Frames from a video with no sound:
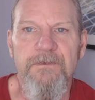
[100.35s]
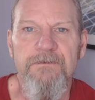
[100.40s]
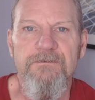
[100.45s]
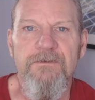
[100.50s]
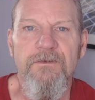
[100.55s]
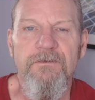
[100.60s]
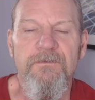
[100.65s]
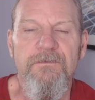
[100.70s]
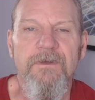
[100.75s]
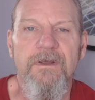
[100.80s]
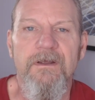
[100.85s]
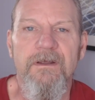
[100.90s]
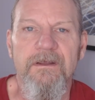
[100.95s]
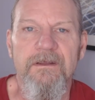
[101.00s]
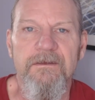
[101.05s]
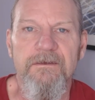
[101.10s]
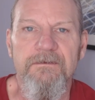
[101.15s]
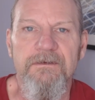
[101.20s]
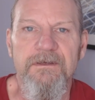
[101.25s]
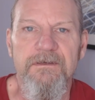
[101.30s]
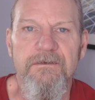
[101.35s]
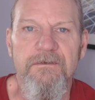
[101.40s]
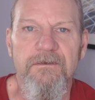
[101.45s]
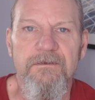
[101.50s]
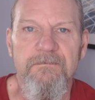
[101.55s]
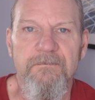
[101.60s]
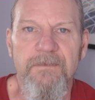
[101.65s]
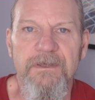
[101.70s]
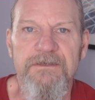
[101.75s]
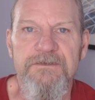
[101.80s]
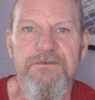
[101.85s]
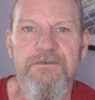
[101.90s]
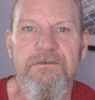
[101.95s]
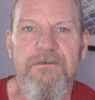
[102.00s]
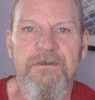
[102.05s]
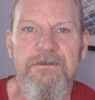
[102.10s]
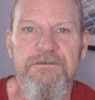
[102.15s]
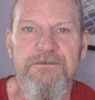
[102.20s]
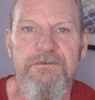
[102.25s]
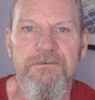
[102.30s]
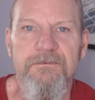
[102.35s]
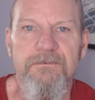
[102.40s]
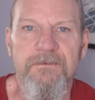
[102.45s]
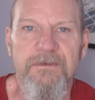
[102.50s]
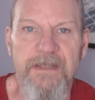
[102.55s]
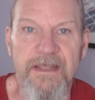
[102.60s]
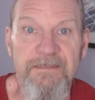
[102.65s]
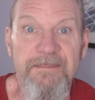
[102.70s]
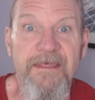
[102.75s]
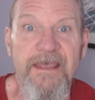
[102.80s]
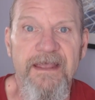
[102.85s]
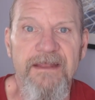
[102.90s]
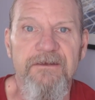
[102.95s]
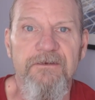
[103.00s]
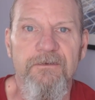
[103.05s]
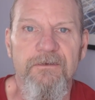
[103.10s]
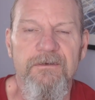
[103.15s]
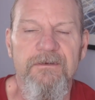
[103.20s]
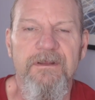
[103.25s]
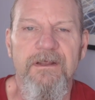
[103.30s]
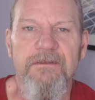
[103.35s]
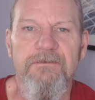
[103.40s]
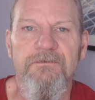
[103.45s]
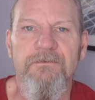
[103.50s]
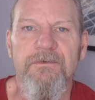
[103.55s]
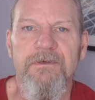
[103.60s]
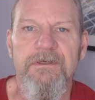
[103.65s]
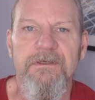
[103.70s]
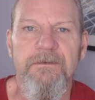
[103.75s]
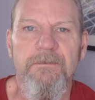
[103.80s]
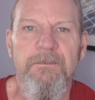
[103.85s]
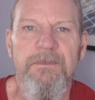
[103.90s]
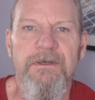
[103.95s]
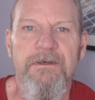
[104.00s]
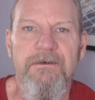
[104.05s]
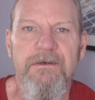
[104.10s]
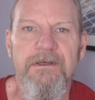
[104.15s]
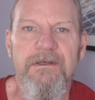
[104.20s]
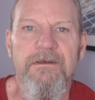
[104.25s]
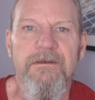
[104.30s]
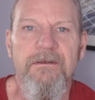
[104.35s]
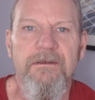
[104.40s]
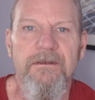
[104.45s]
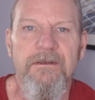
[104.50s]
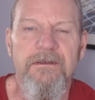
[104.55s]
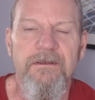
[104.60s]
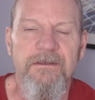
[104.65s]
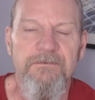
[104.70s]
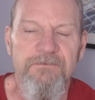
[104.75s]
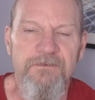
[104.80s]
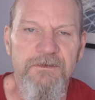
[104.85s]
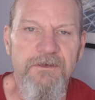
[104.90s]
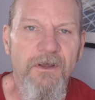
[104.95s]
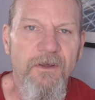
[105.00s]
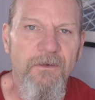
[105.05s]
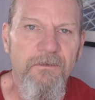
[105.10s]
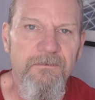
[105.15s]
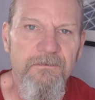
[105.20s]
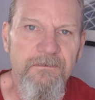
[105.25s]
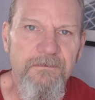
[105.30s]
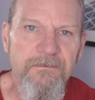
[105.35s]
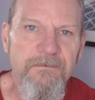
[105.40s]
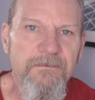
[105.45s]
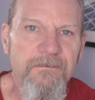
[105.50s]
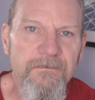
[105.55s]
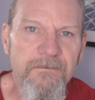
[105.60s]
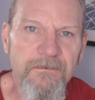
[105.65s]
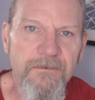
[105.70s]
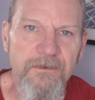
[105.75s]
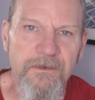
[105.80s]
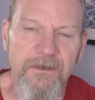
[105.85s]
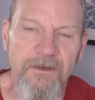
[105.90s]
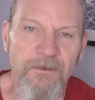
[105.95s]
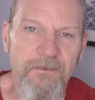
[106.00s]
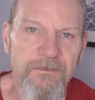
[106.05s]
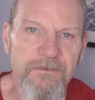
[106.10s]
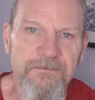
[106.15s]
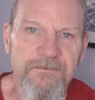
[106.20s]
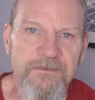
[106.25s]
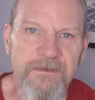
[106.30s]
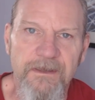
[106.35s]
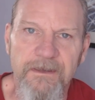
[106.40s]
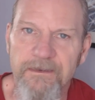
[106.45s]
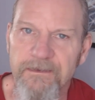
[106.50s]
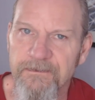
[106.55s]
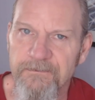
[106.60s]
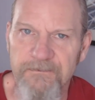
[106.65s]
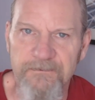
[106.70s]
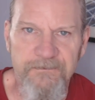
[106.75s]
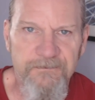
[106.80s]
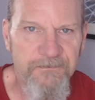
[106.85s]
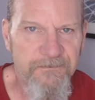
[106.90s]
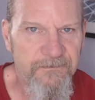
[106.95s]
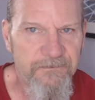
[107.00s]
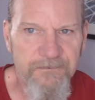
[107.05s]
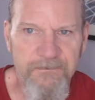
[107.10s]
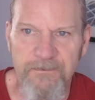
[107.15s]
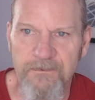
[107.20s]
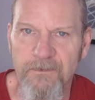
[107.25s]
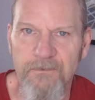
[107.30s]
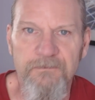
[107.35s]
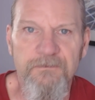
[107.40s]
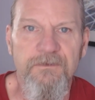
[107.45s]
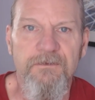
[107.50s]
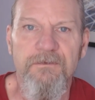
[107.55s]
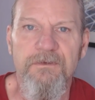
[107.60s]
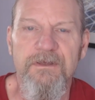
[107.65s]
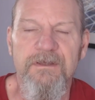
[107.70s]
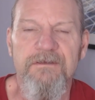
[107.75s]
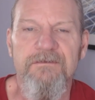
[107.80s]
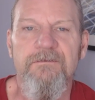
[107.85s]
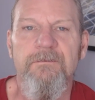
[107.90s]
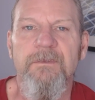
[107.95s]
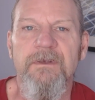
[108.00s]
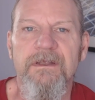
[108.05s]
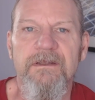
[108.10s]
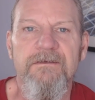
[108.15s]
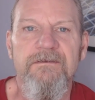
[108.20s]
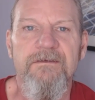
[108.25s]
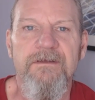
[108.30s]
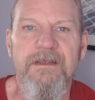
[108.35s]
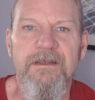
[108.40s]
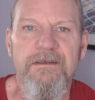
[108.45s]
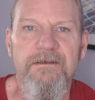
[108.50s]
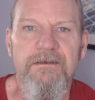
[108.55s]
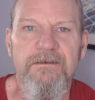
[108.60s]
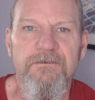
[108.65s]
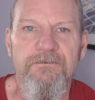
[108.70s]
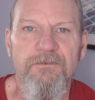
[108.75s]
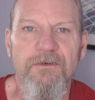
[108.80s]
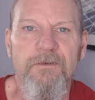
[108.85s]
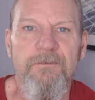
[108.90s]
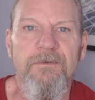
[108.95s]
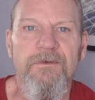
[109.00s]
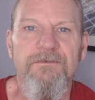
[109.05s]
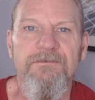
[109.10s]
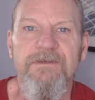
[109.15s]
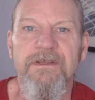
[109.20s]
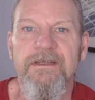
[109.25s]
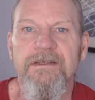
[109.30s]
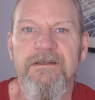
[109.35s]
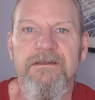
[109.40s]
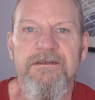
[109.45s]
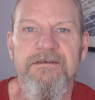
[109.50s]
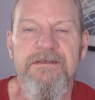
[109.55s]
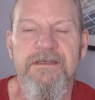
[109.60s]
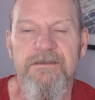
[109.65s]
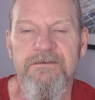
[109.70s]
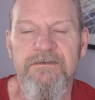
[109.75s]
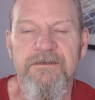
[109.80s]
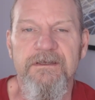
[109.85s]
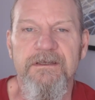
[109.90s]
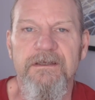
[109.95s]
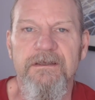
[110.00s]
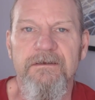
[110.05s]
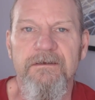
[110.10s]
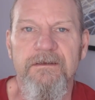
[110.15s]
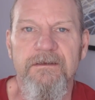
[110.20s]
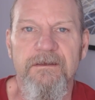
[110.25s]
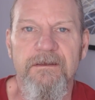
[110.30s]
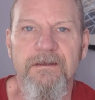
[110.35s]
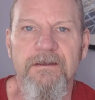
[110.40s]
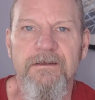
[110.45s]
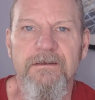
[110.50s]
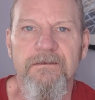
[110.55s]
So you need to make sure that you get that during that 3 year period. If you don't, you can always go through the expense and the trouble of taking the test again.